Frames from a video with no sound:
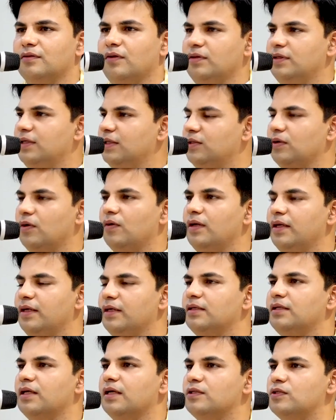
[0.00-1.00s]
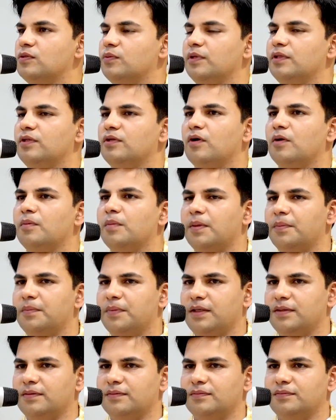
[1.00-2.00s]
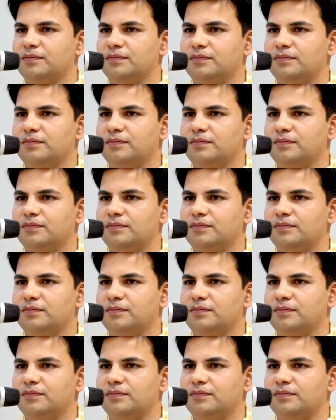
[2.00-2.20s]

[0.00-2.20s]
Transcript: not at all in touch with your mommy.